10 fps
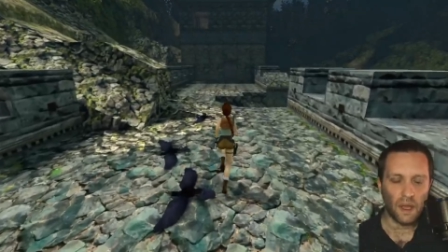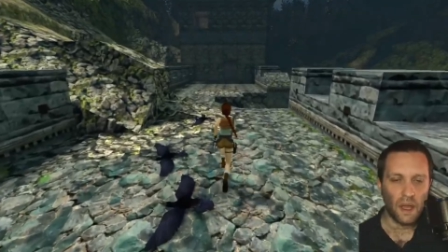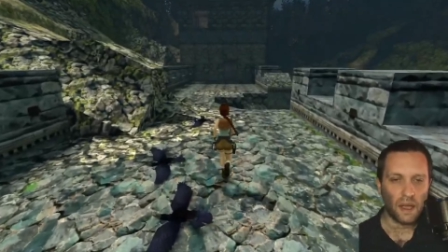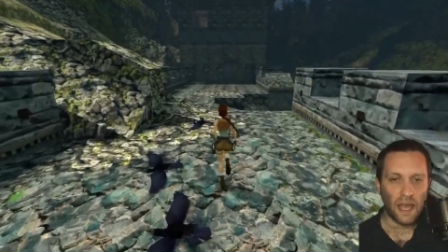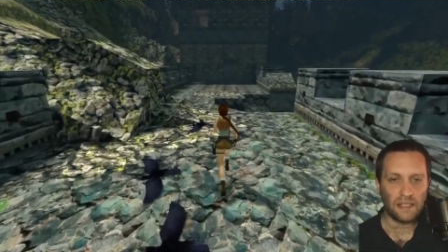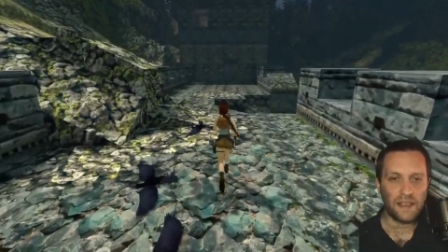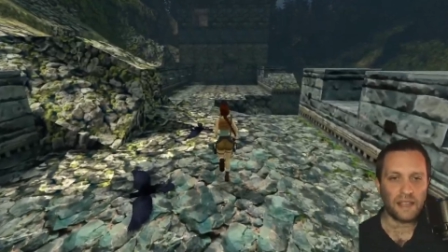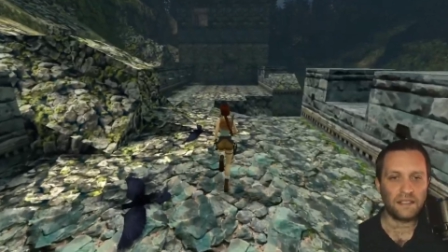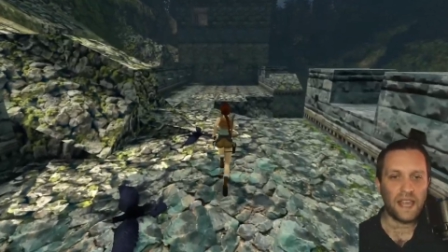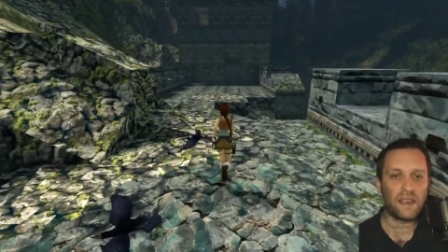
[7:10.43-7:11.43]
Okay, so
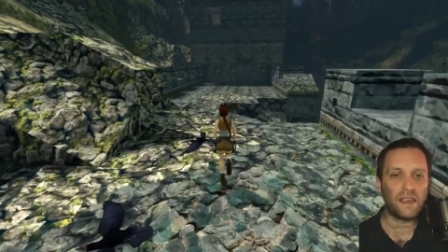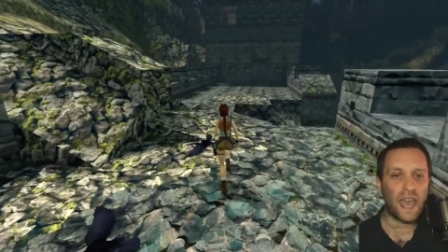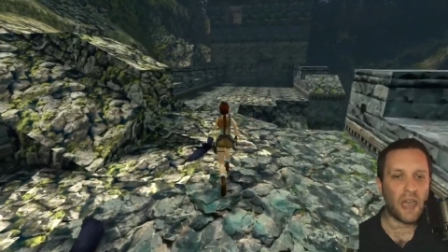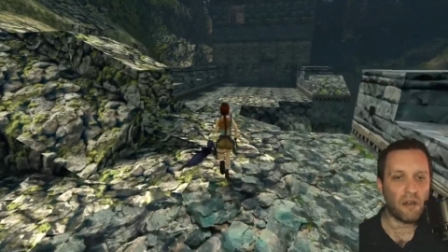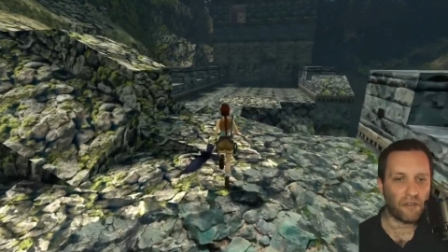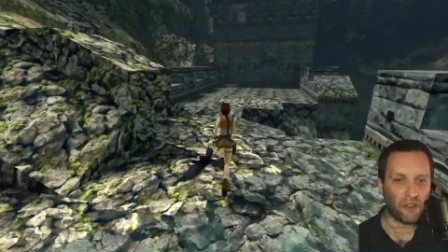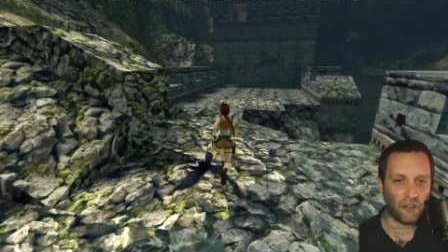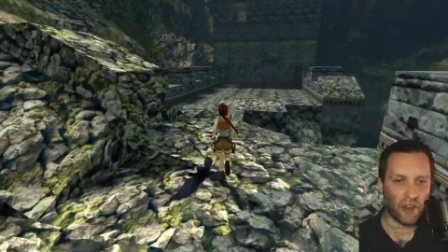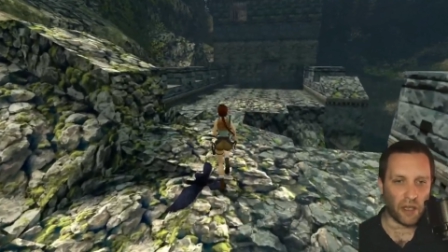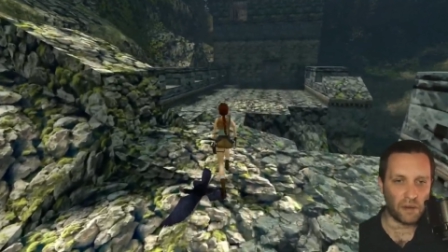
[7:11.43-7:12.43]
that's taken care of the
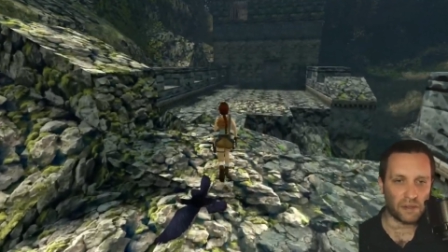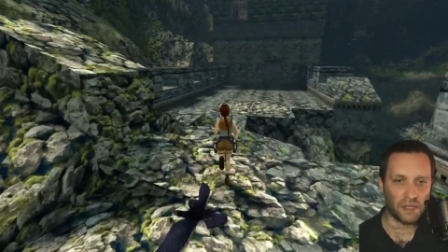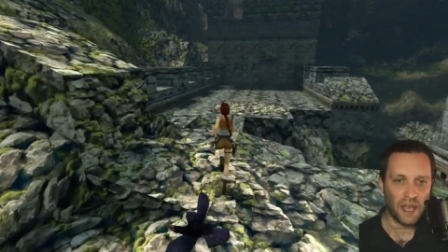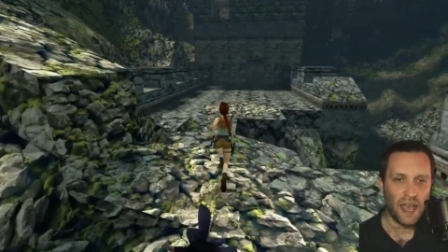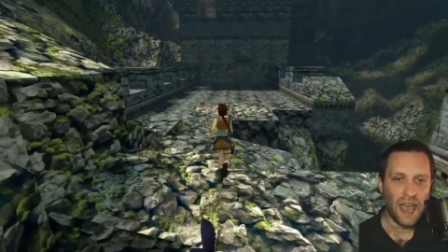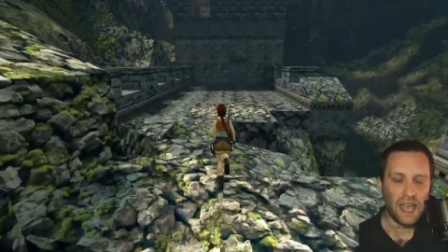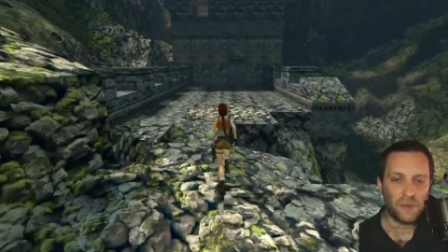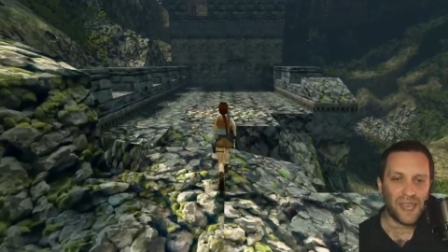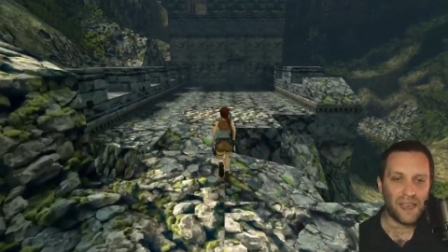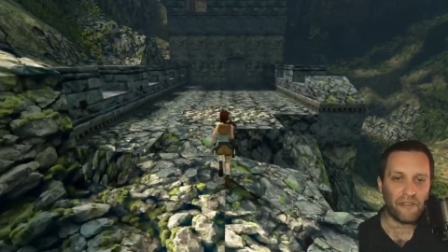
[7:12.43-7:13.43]
crows. As we
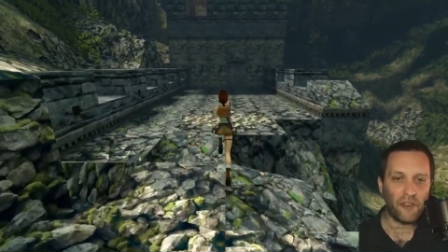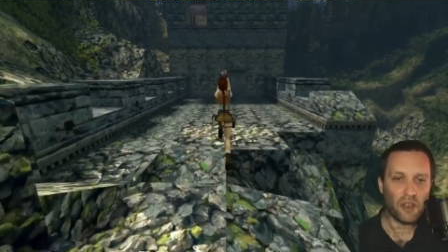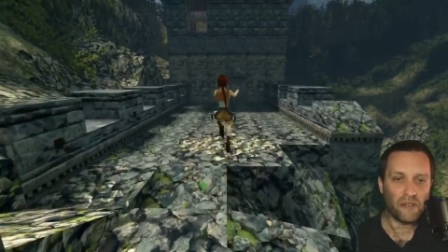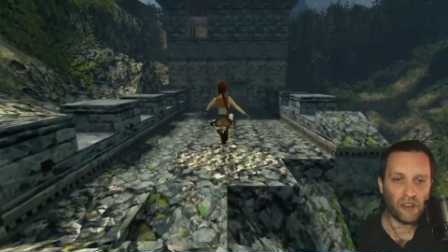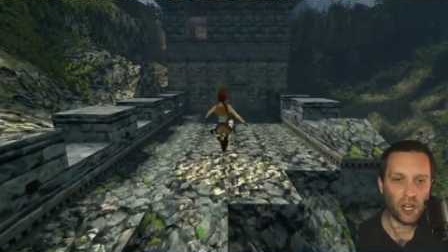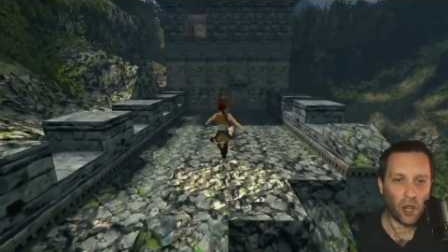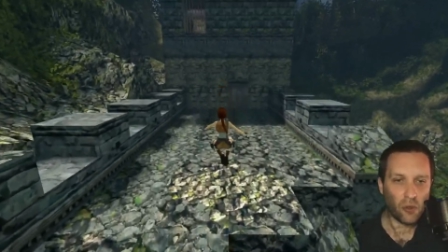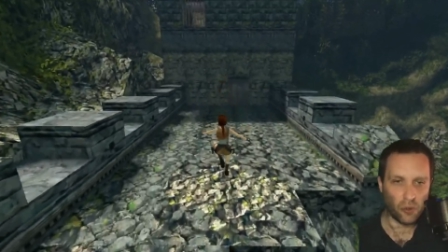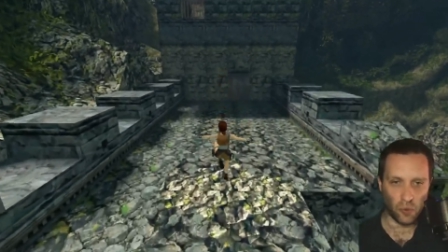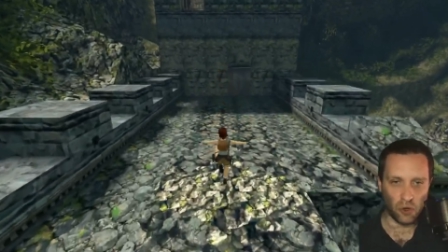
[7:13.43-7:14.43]
get further along
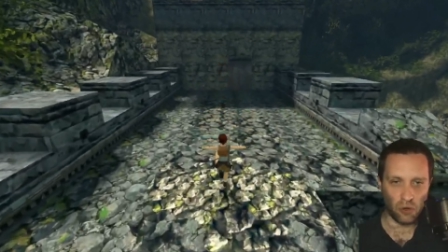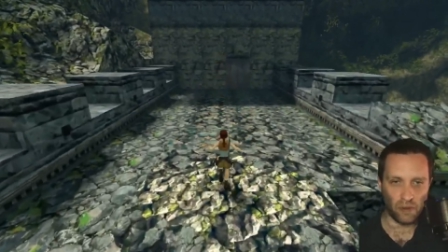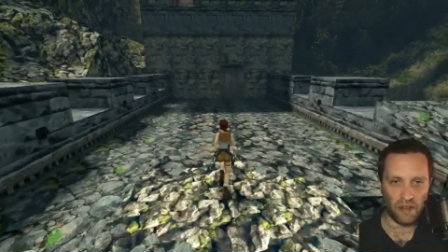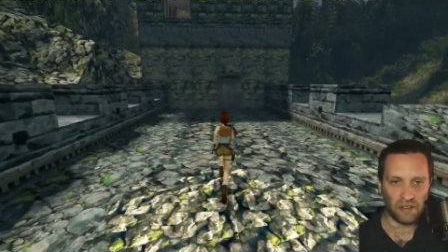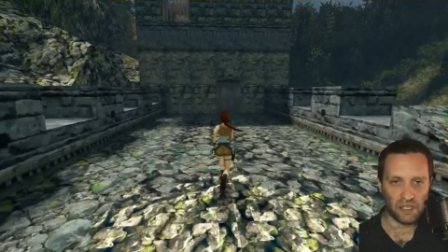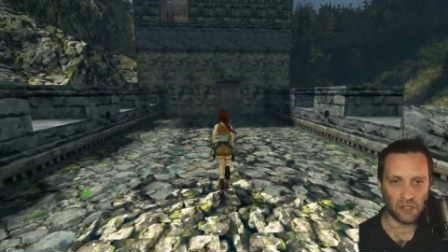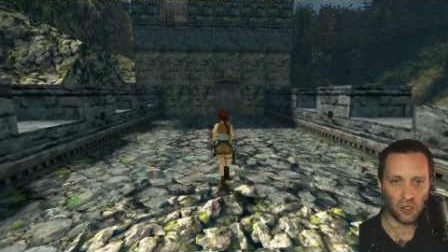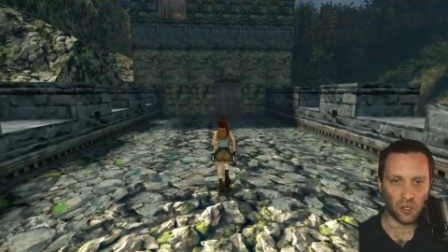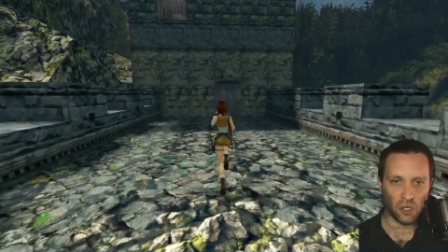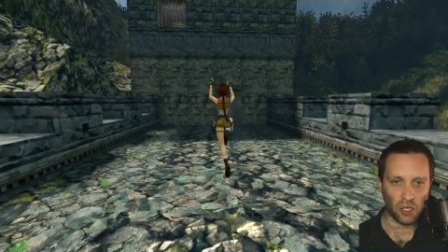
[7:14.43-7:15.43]
the wall, there is a
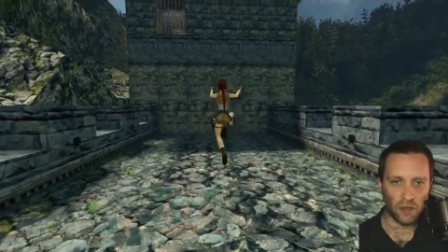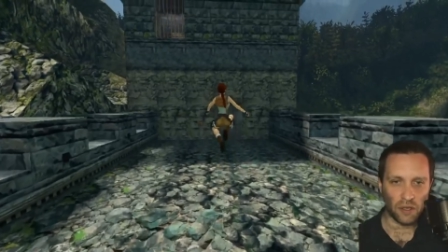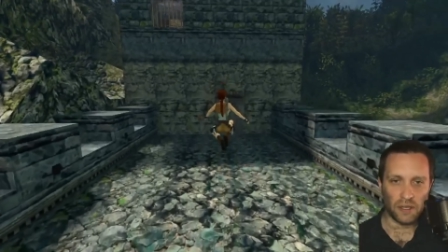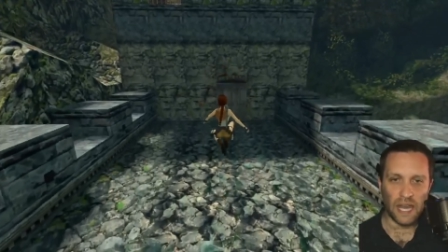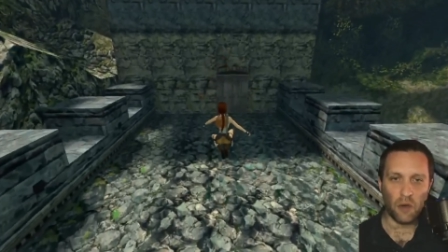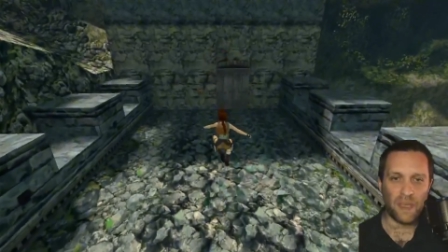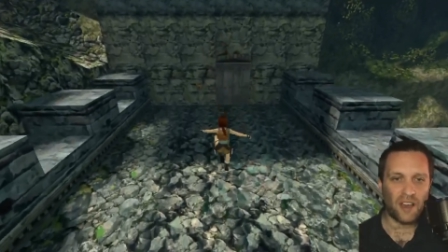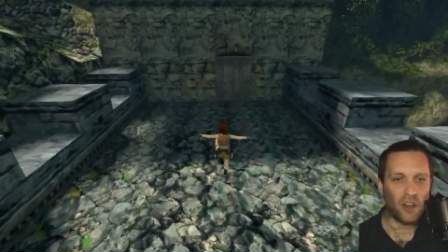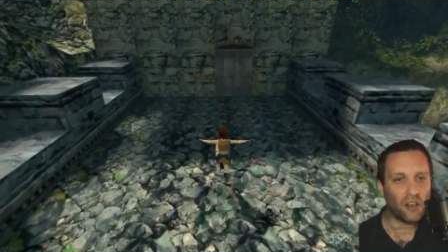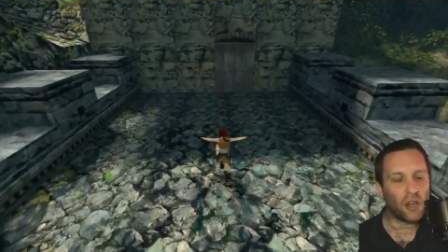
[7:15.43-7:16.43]
door. Now, we
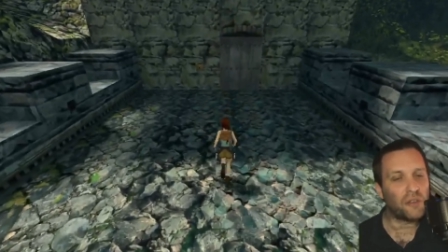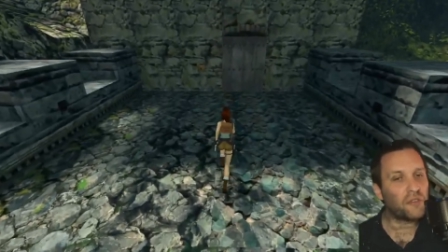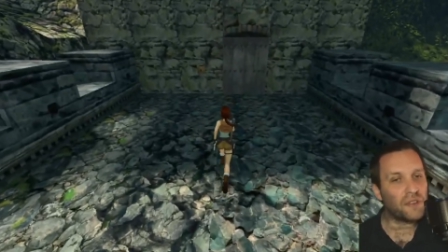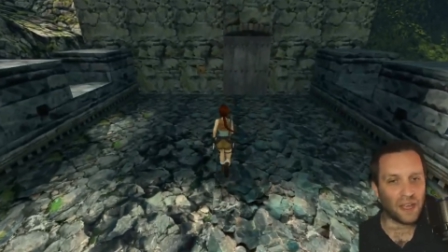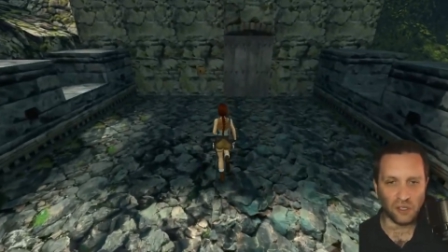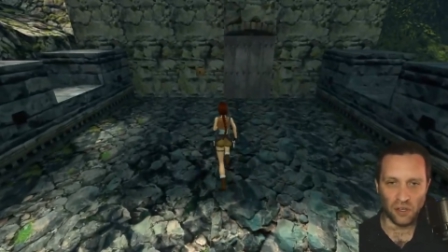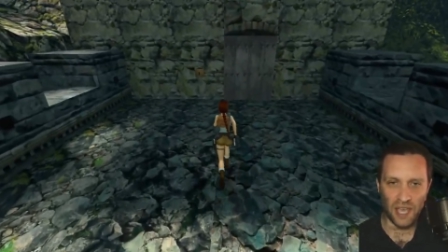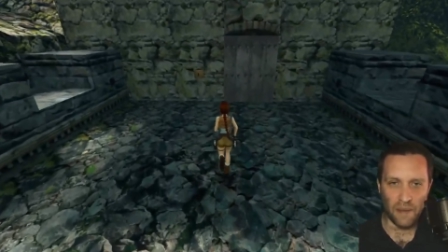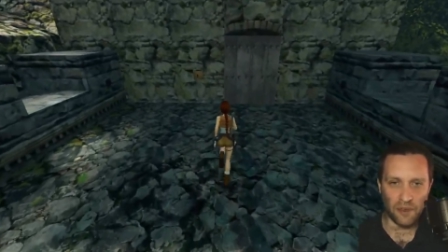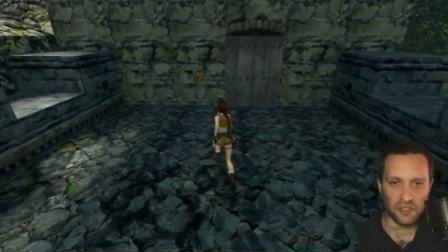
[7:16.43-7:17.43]
can't go through that door
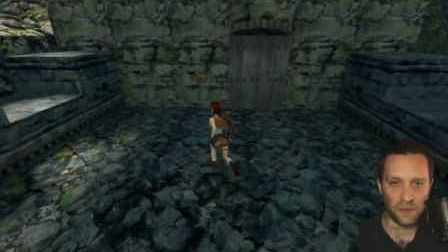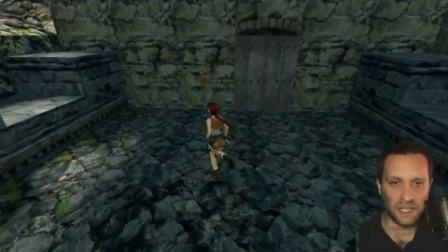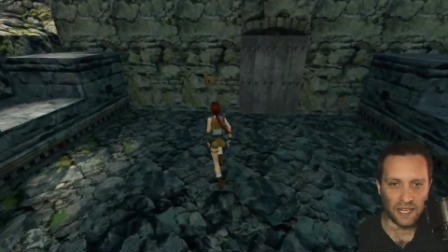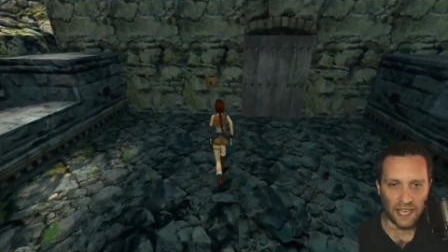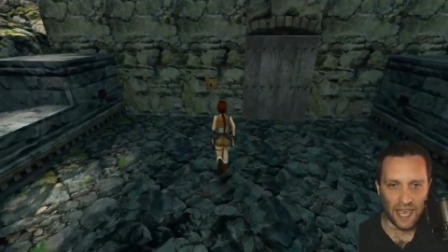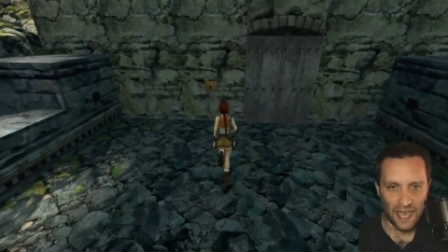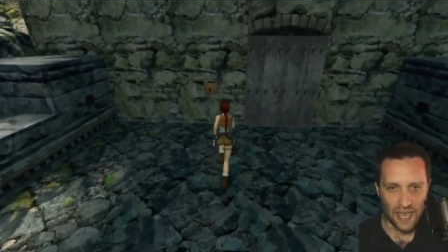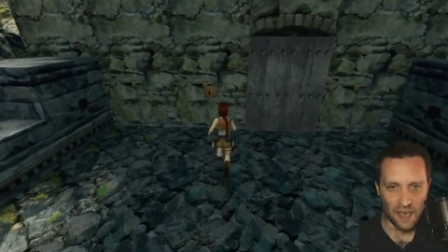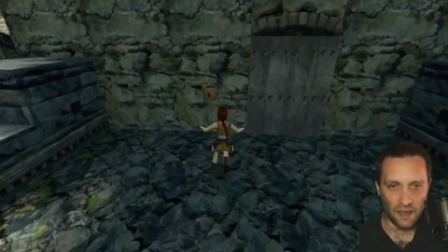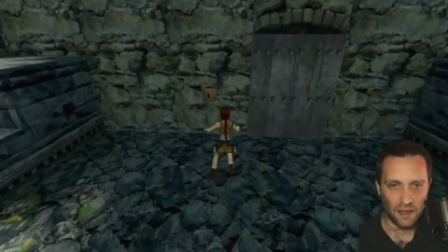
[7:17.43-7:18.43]
yet because we need a key.